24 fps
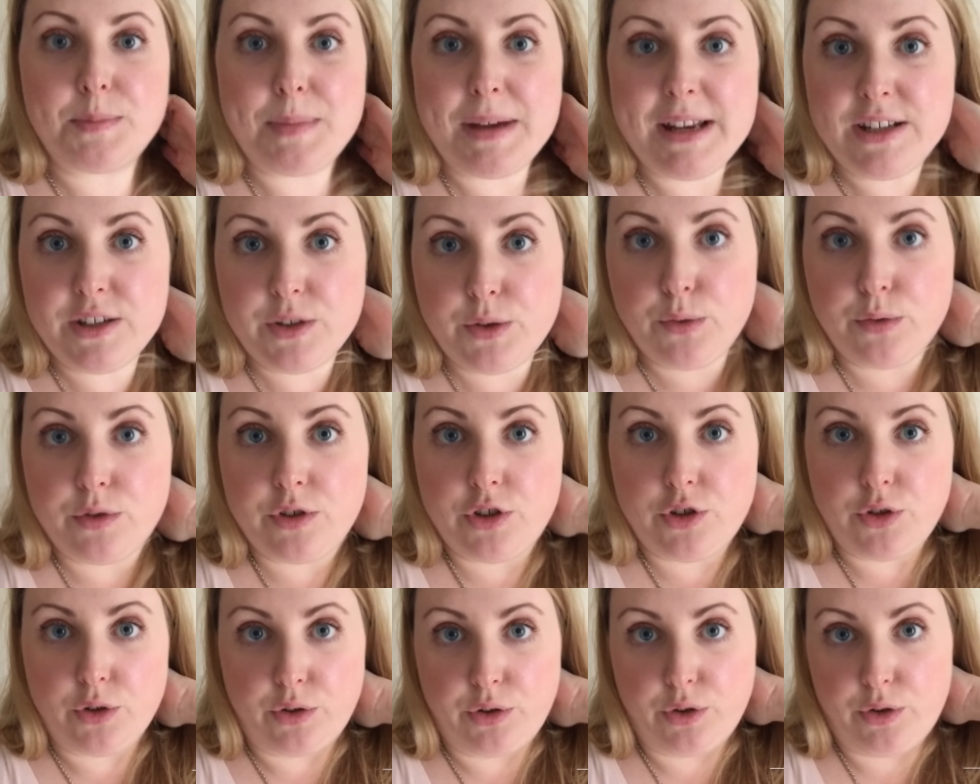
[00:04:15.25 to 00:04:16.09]
I was meant to go
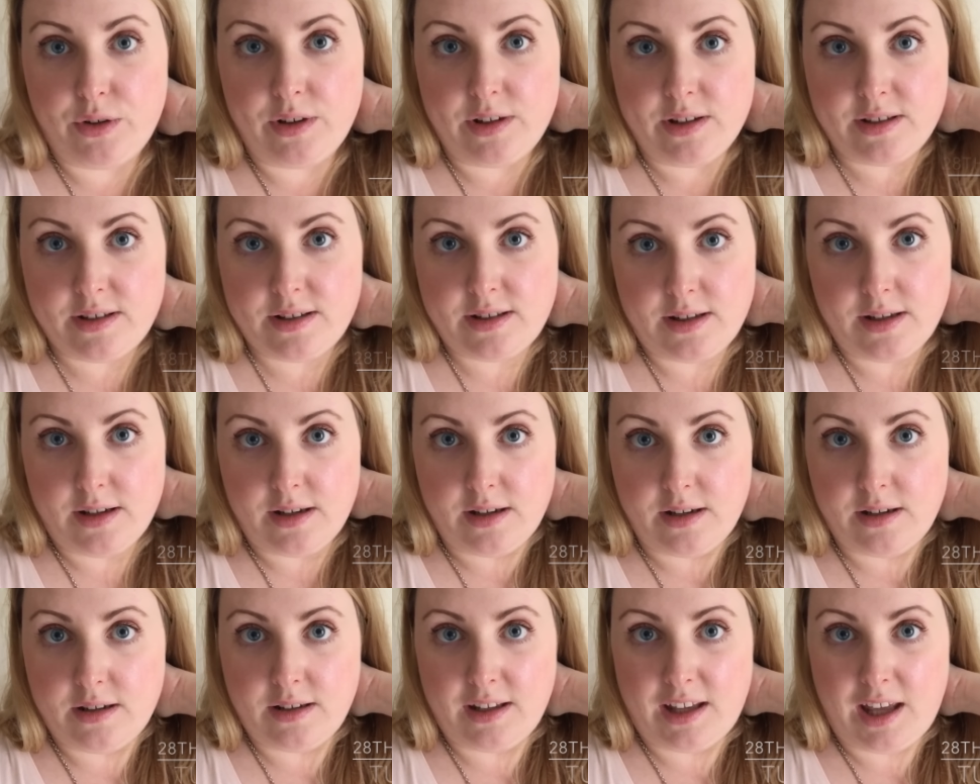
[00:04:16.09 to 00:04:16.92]
to John Lewis
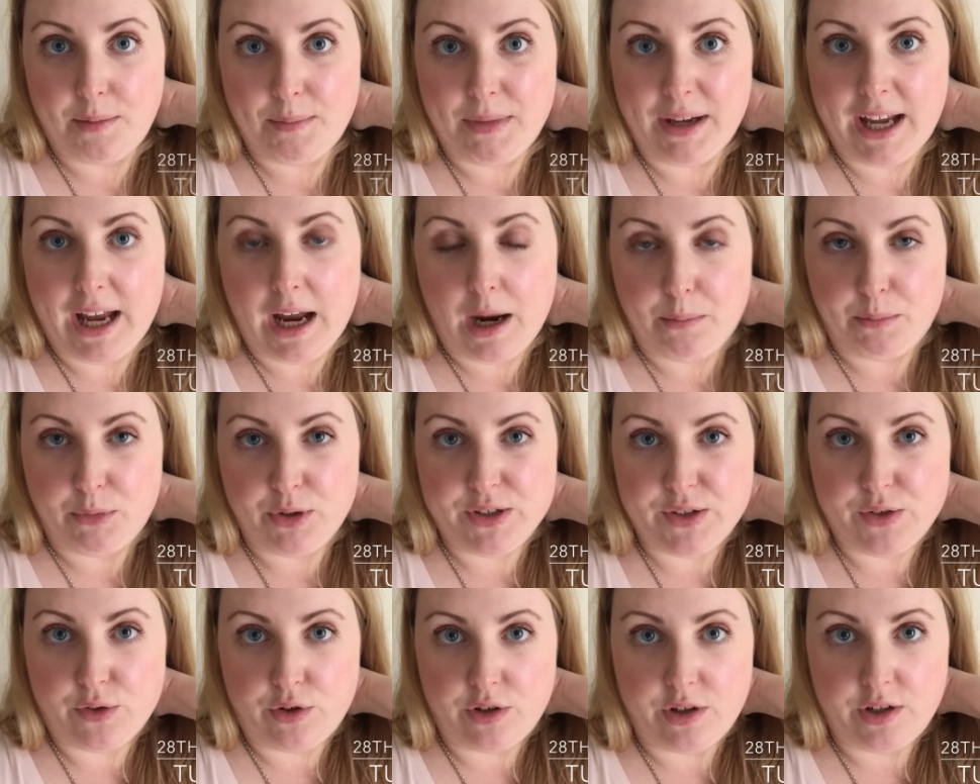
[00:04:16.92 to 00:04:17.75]
to get my camera
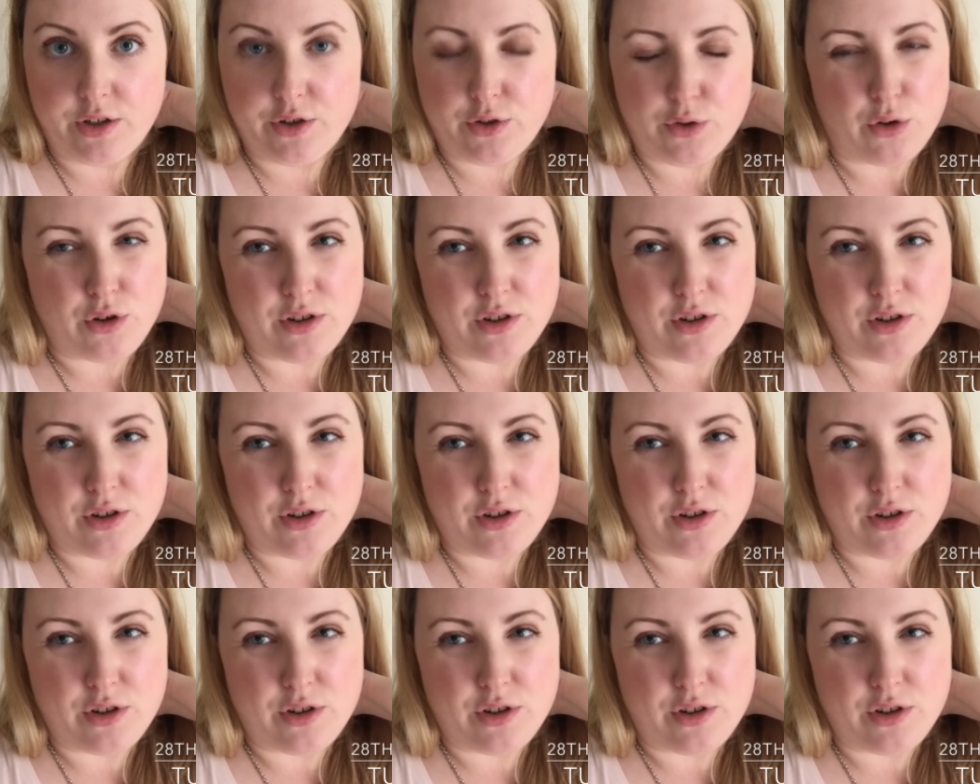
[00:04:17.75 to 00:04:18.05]
sorted,